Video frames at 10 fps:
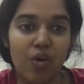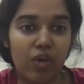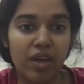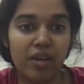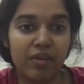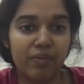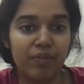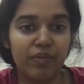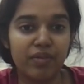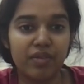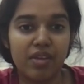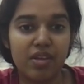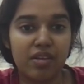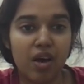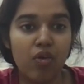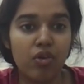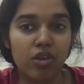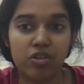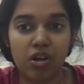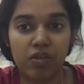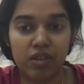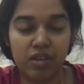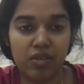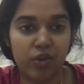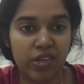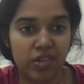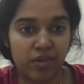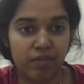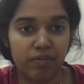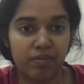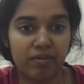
Okay? This is how you solve in this question.